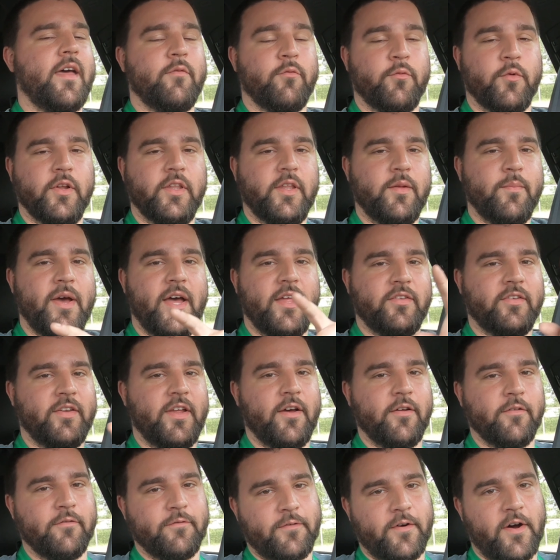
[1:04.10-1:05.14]
really bad
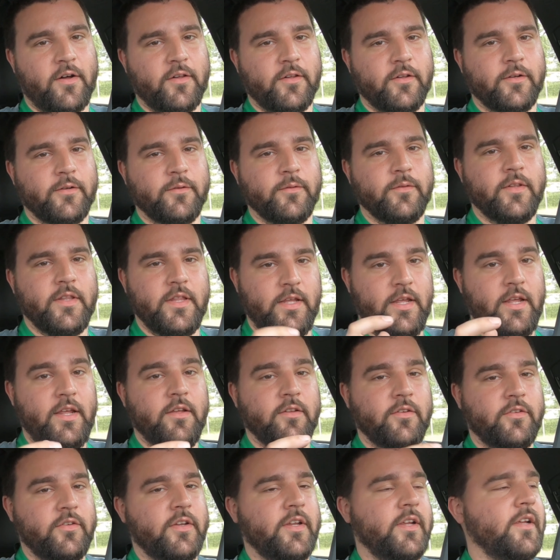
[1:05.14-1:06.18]
sound followed the
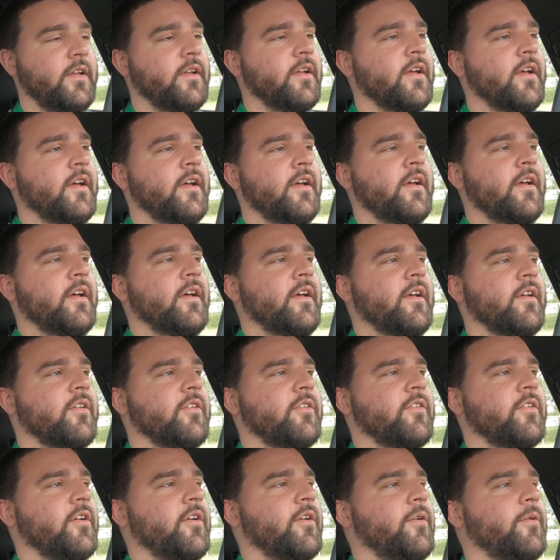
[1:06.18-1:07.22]
ESC.
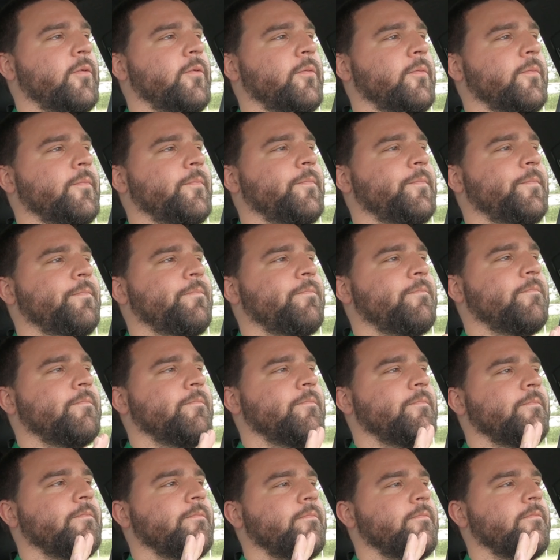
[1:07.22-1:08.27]
So
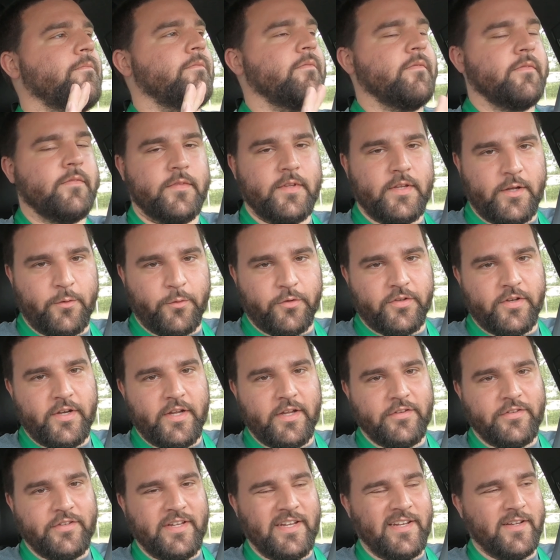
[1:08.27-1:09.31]
it was an
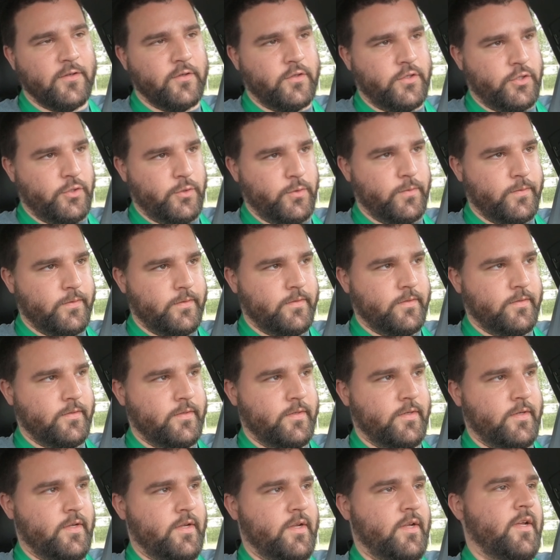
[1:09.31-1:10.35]
ESC issue.
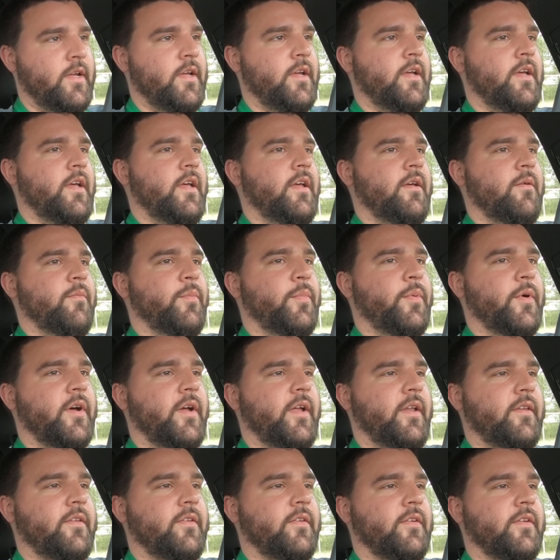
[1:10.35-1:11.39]

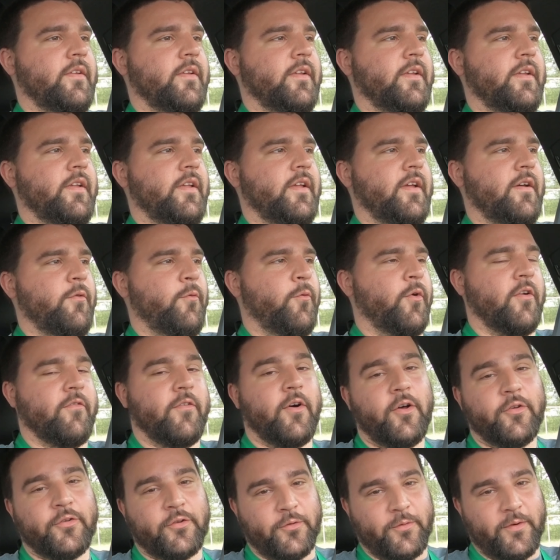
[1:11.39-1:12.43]
But what I've
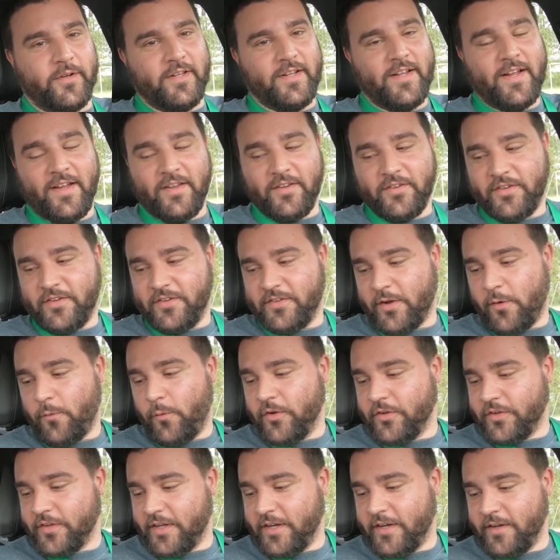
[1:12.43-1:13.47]
also realized is I
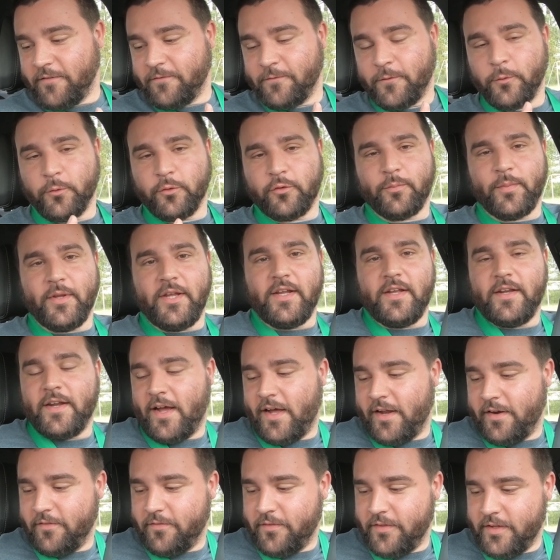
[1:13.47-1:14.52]
wasn't getting full speed
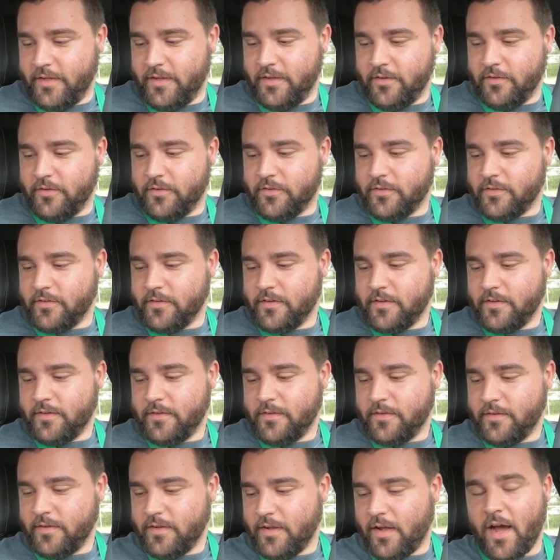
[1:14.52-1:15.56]
out of these
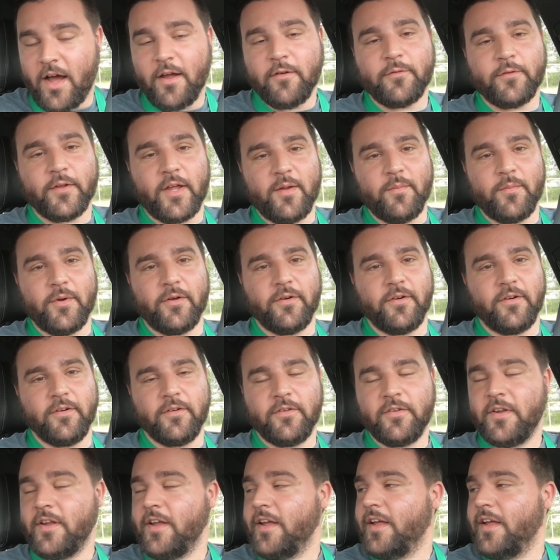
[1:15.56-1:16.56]
iFlight motors,